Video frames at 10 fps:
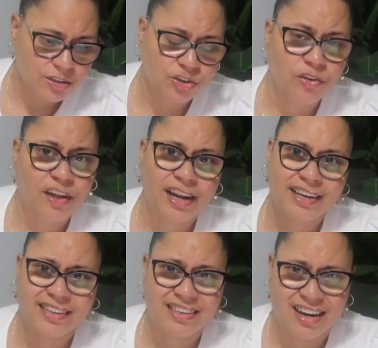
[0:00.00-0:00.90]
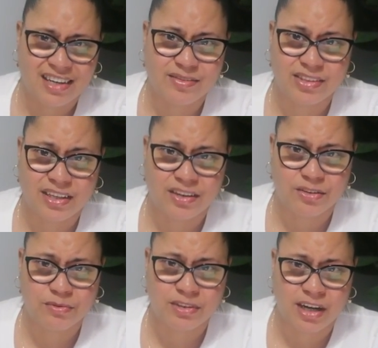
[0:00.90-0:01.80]
so that I can kind of stay
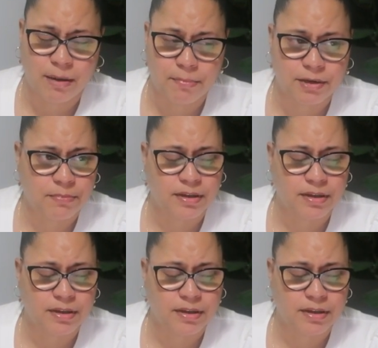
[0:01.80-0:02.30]
on topic,